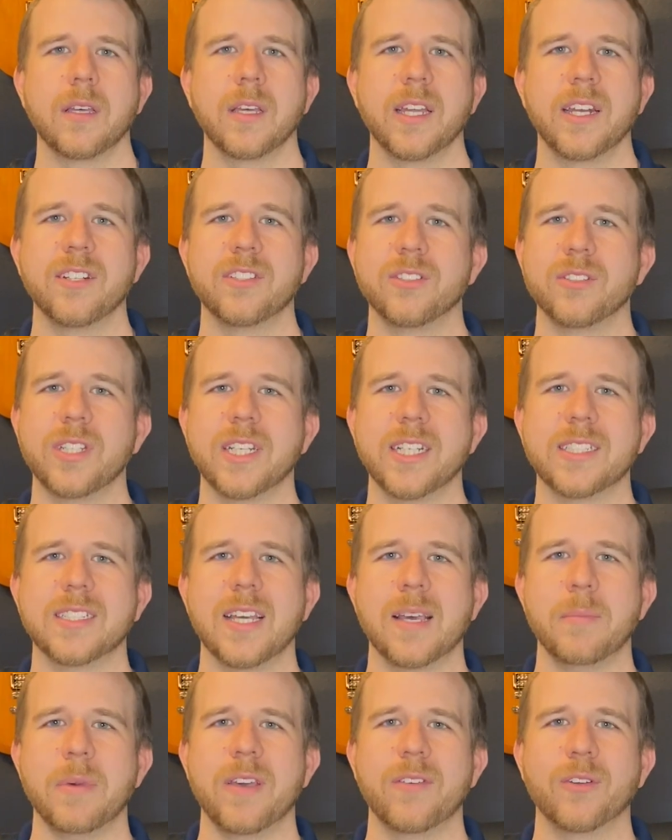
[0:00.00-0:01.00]
And until next
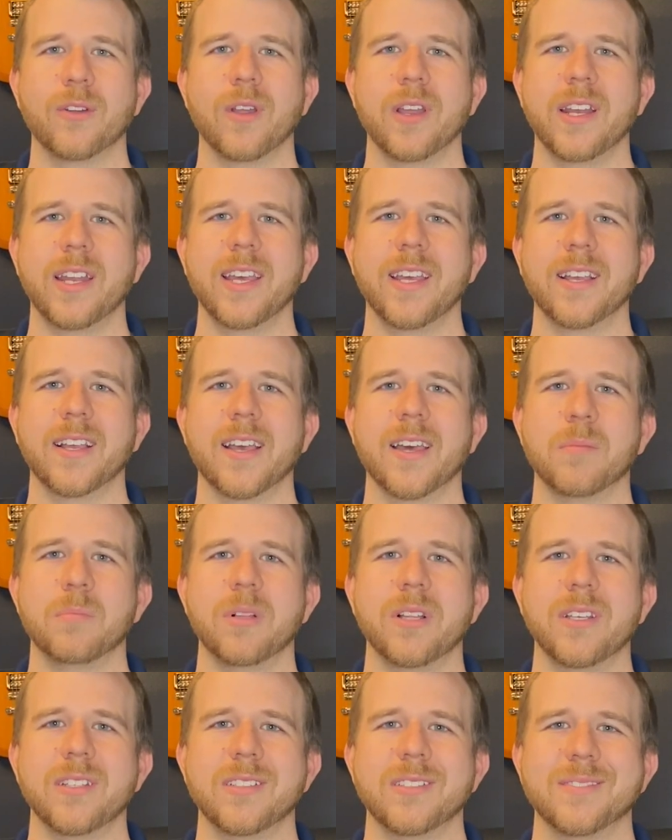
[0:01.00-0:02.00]
time, have a great day and God
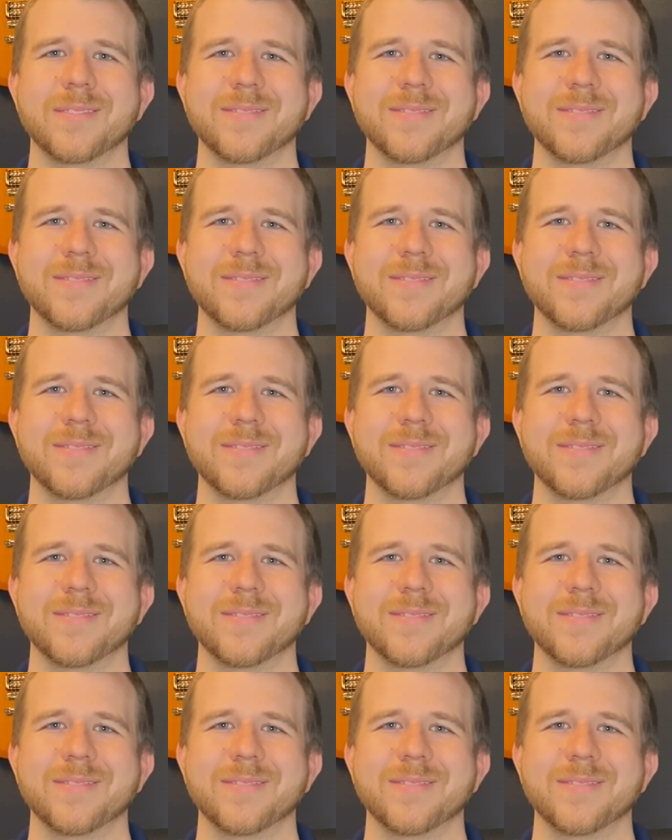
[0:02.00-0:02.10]
bless.